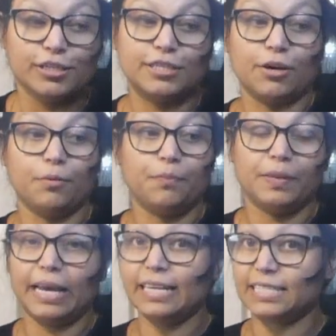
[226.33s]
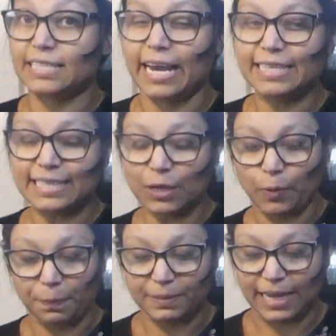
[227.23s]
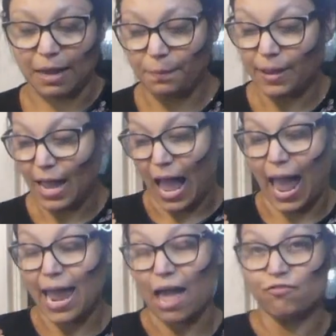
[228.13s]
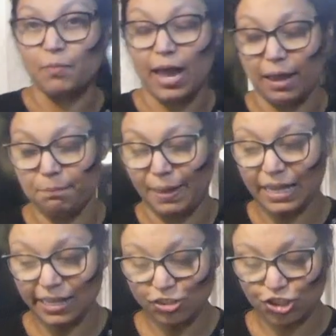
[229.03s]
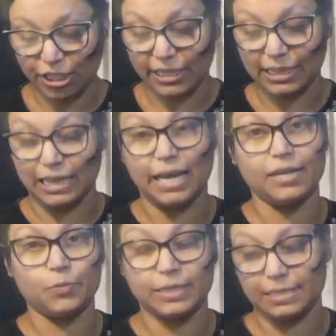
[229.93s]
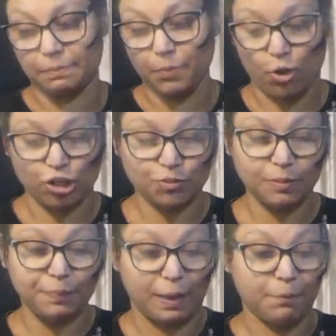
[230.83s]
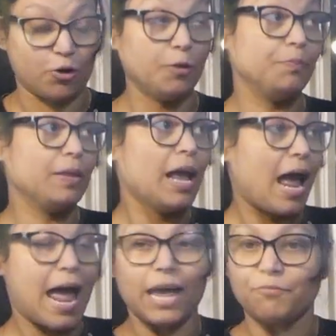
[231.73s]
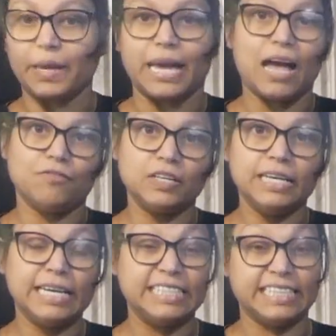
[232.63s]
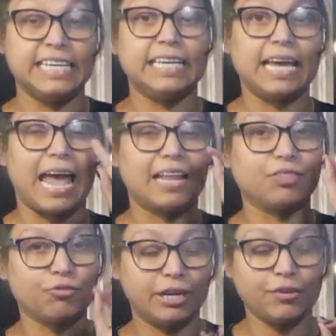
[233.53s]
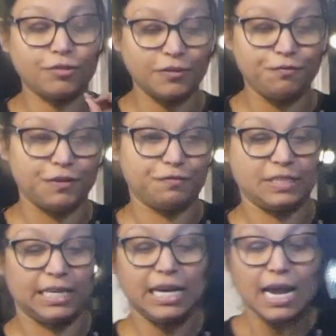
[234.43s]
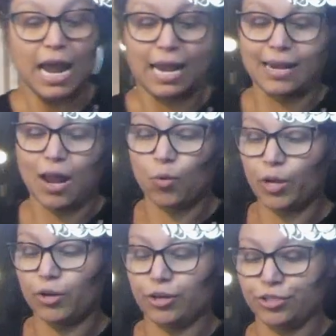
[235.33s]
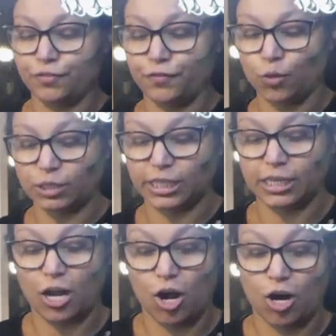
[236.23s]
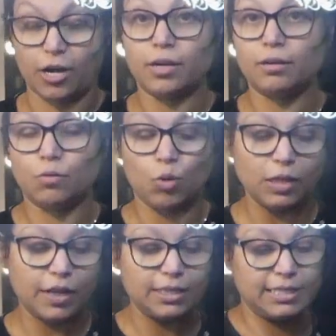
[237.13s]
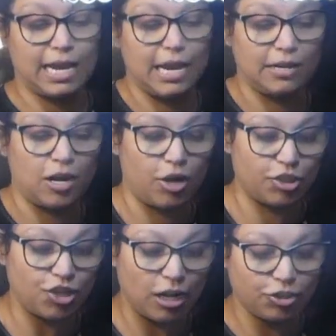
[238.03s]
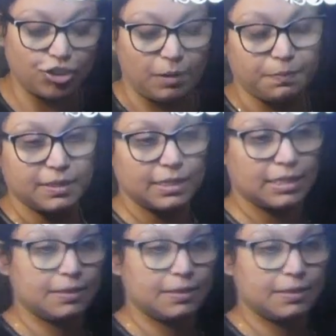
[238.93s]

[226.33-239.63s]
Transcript: So it's nicely whipped up. I have my baking sheet lined with some parchment paper. I have my oven heating at 350, and now we are going to fold in our walnuts and our chocolate chips.